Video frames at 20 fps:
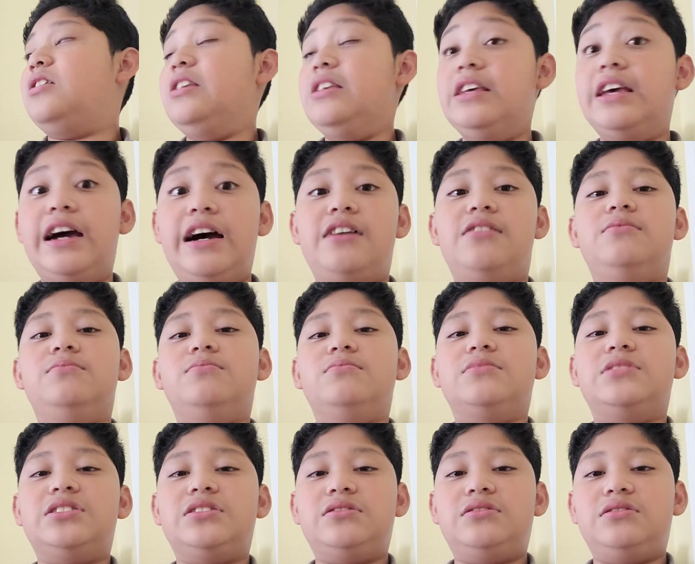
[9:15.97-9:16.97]
Yeah,
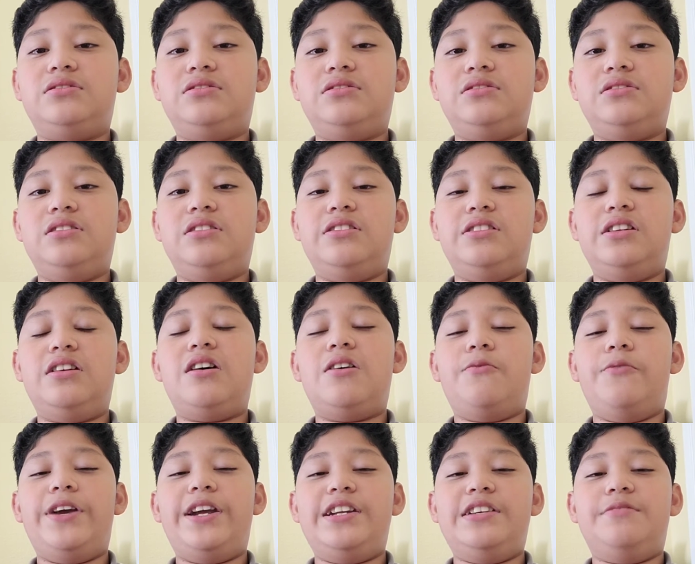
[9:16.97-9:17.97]
no,
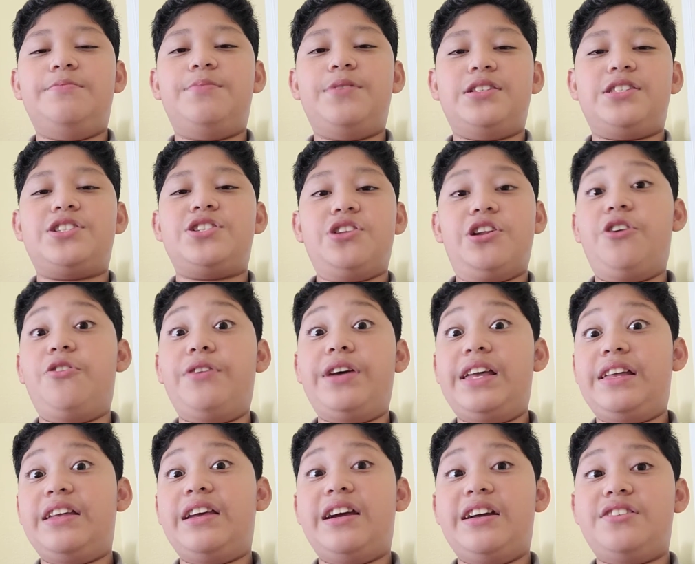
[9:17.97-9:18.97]
not raining, but
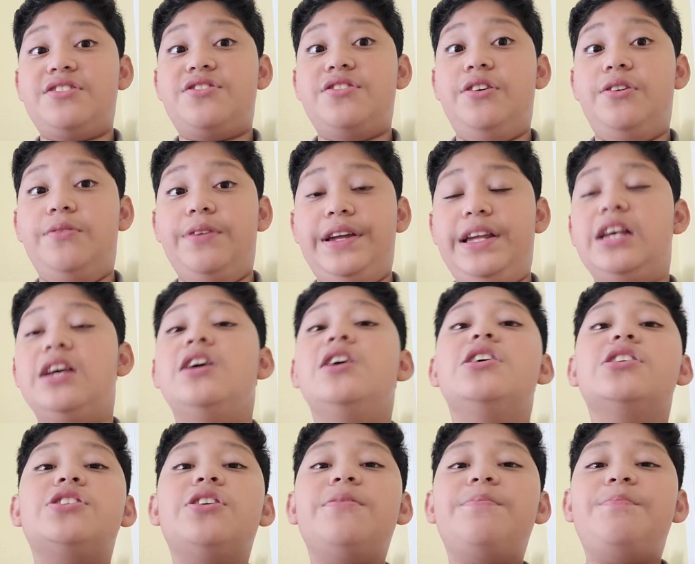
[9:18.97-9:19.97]
snowing, yeah, snowing.
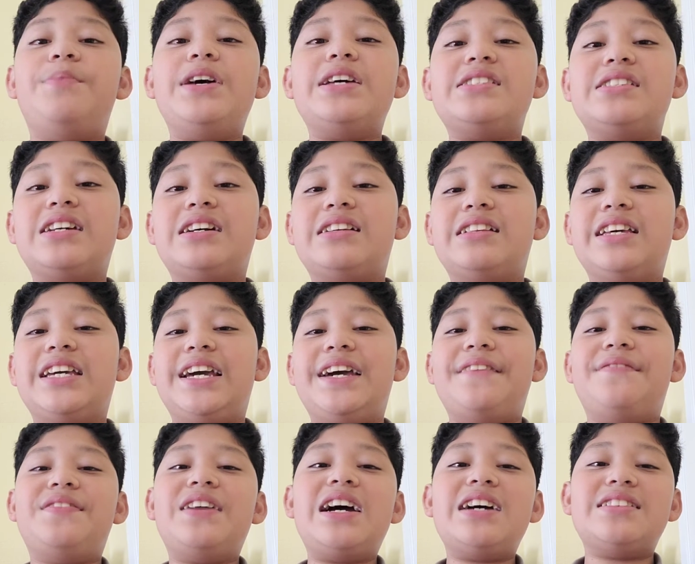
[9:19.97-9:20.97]
So basically
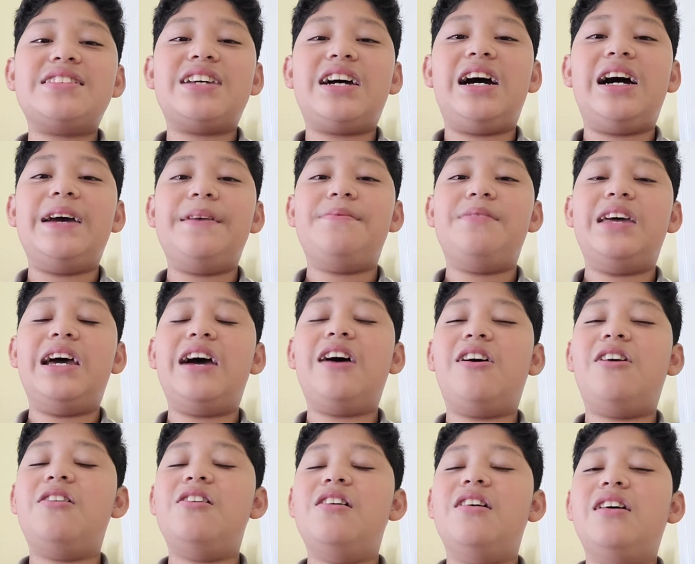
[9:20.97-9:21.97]
at that time
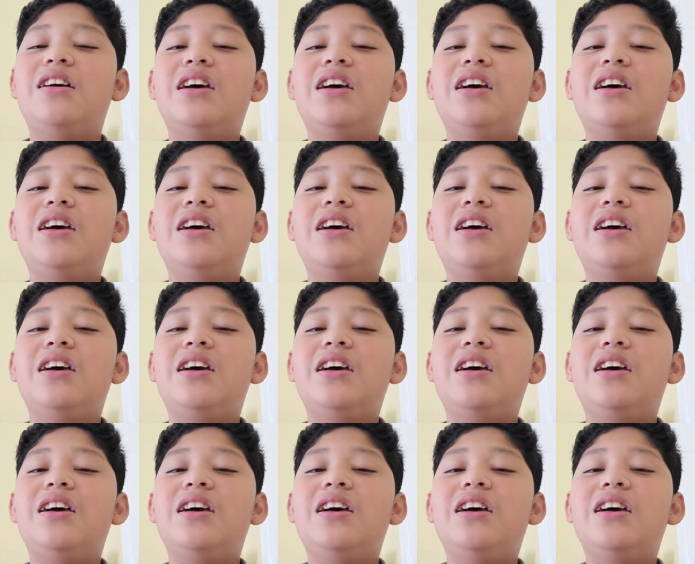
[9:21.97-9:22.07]
now,